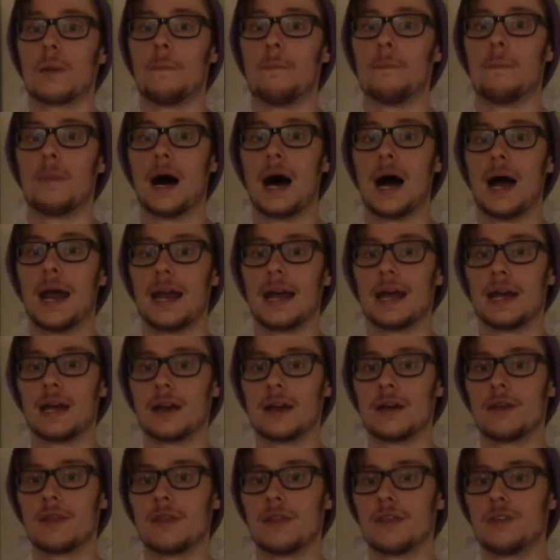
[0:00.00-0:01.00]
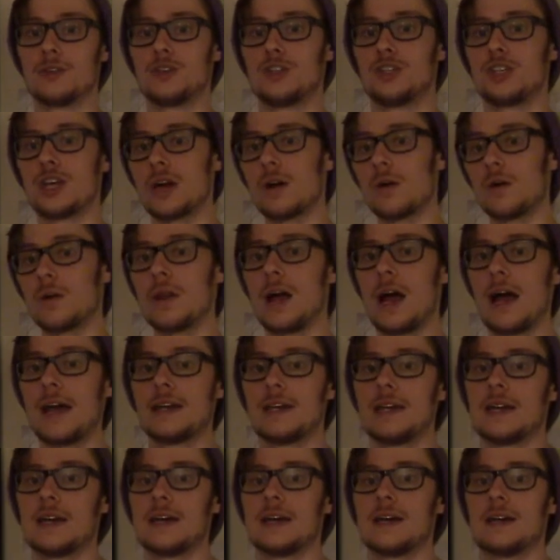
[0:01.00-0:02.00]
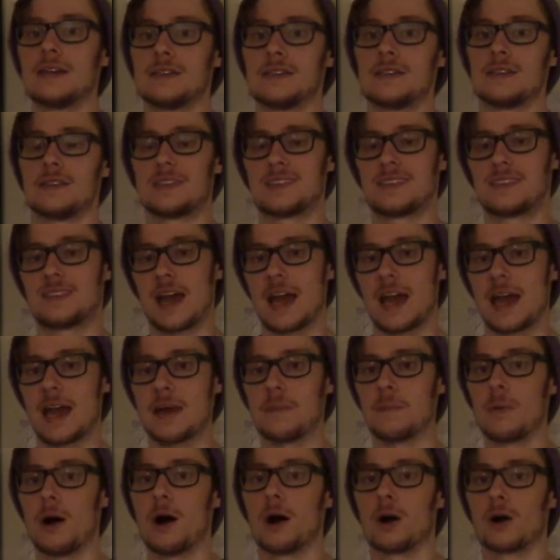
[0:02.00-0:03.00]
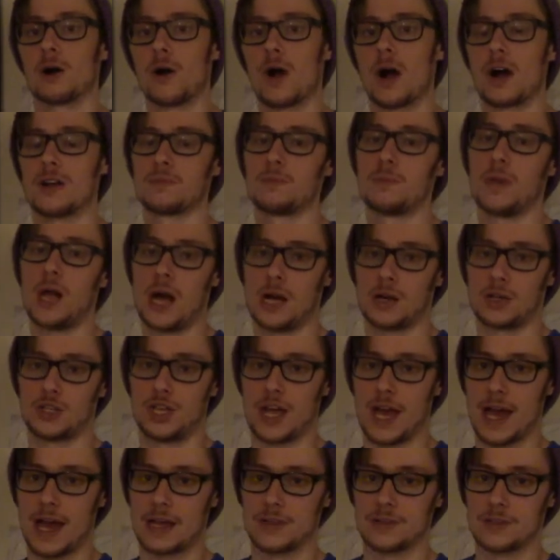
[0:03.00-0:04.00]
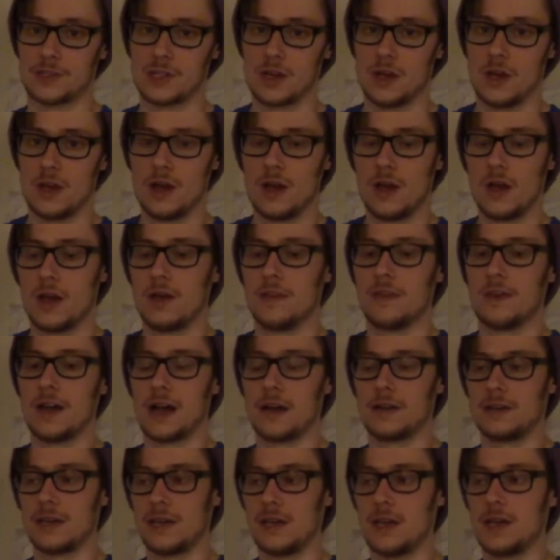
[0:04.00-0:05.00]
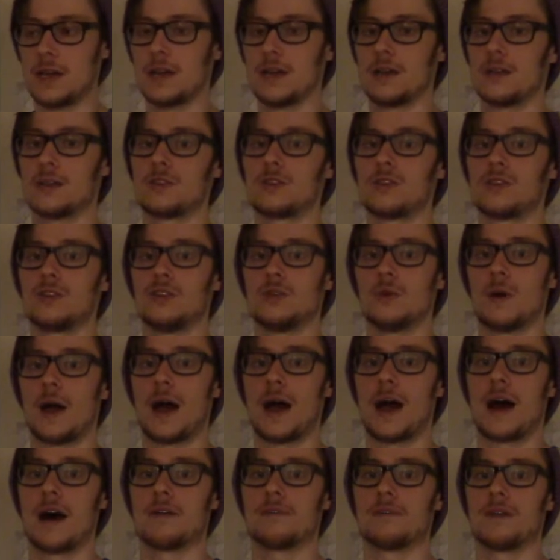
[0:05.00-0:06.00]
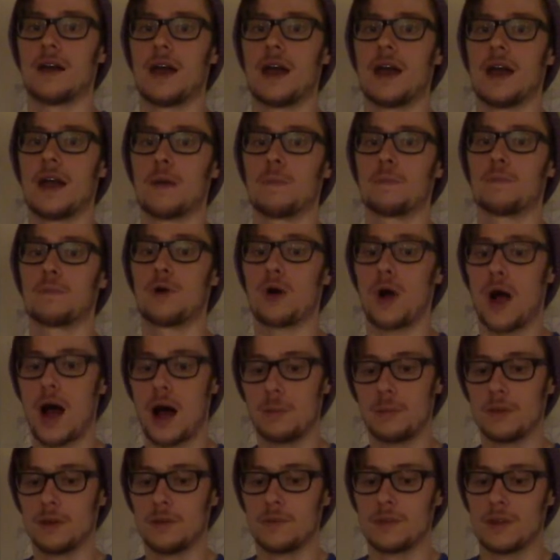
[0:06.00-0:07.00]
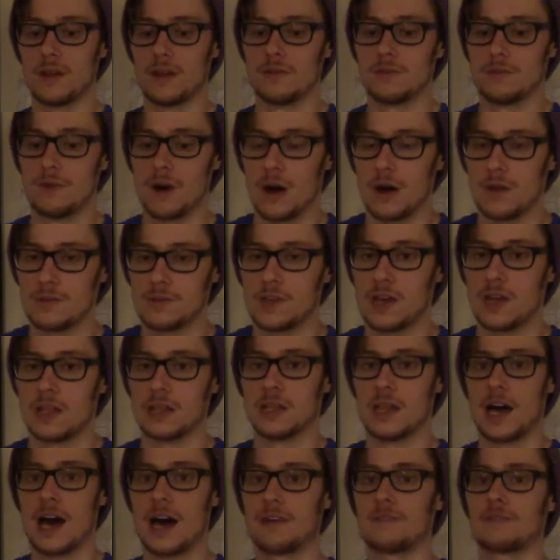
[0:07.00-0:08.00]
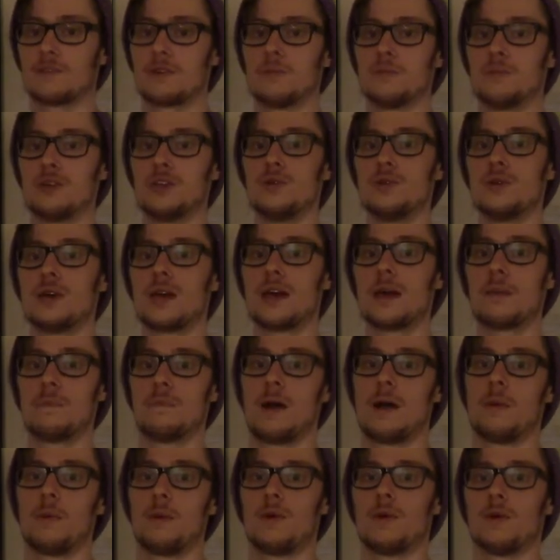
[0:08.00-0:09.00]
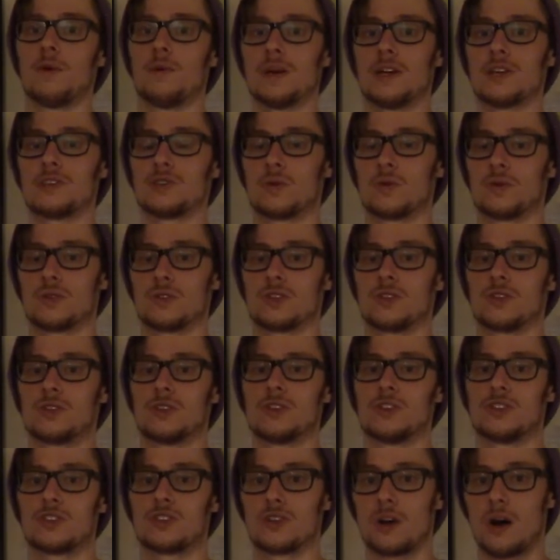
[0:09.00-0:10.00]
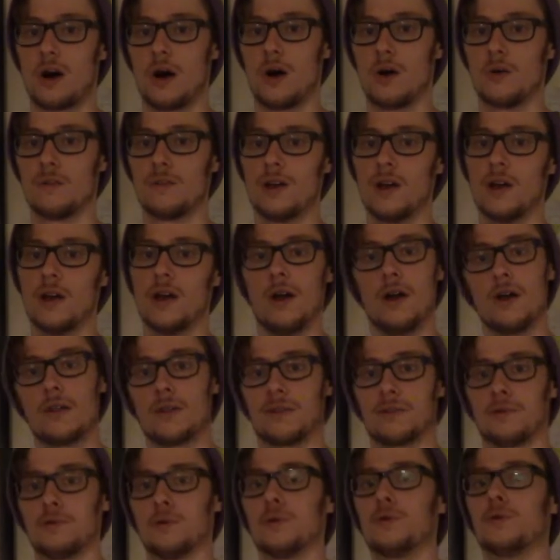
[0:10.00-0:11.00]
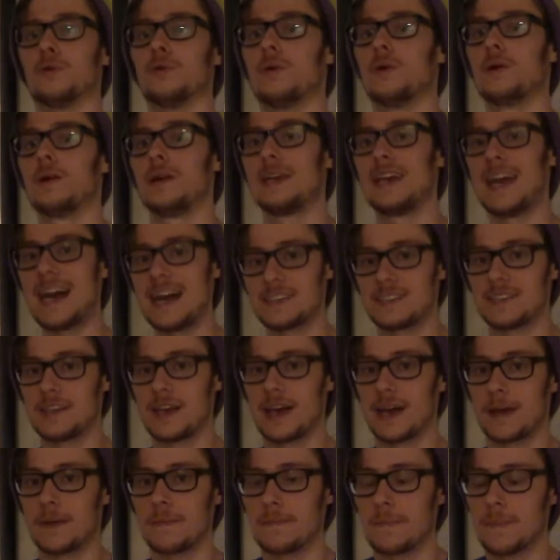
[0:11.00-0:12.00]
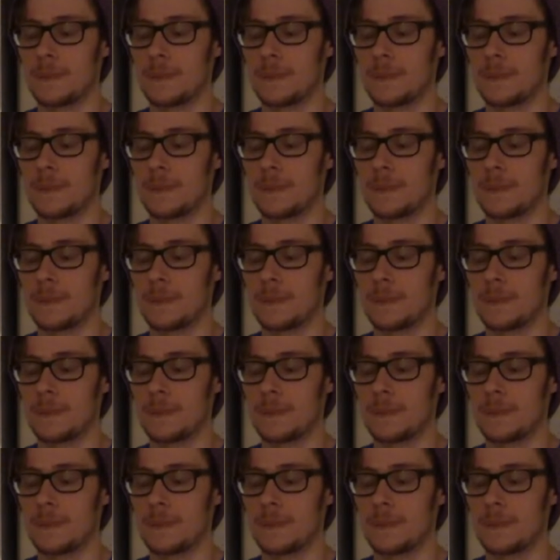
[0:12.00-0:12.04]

mining, the general idea is the same across blockchains. The idea is you have a problem that involves a lot of computing and memory resources to solve through guessing.